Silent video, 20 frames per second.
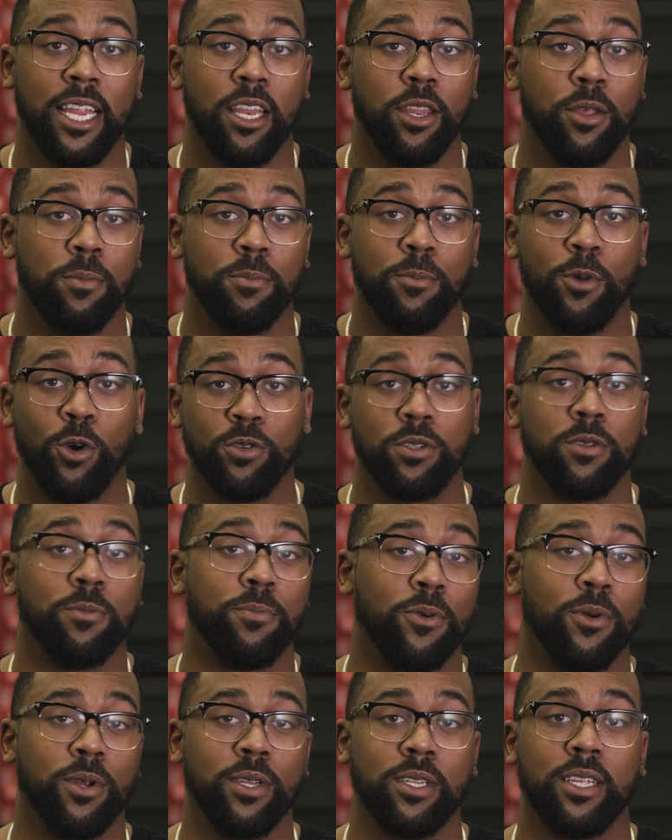and the most
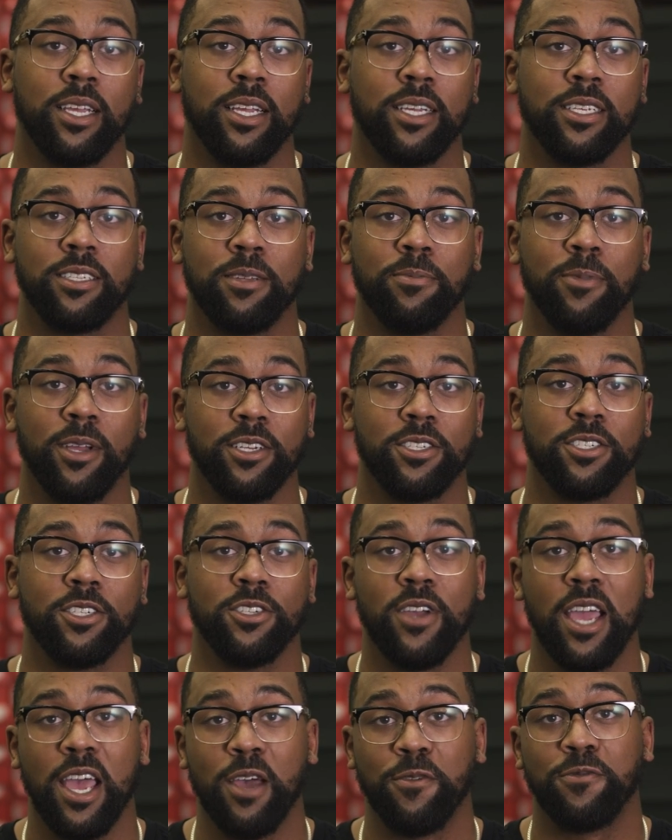important thing is to make sure
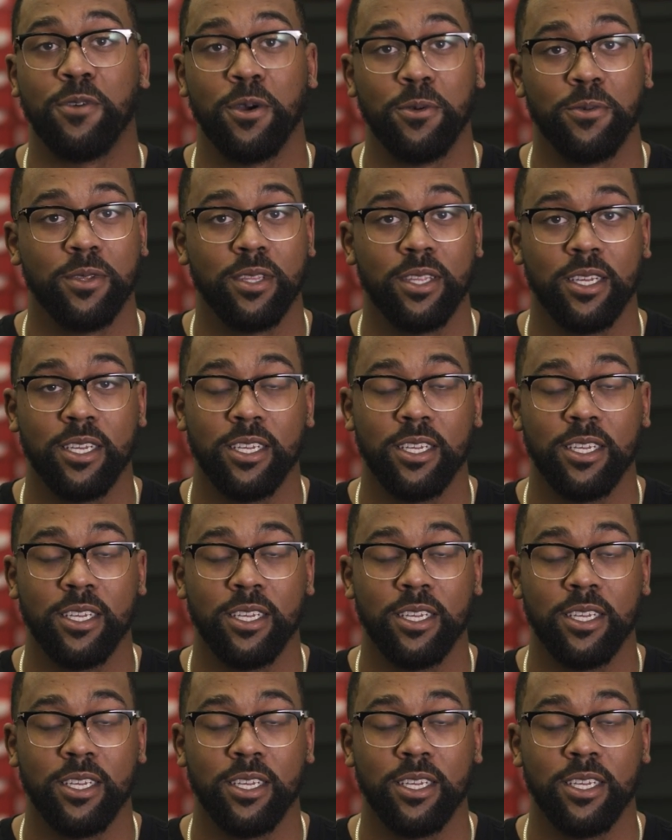you have fun with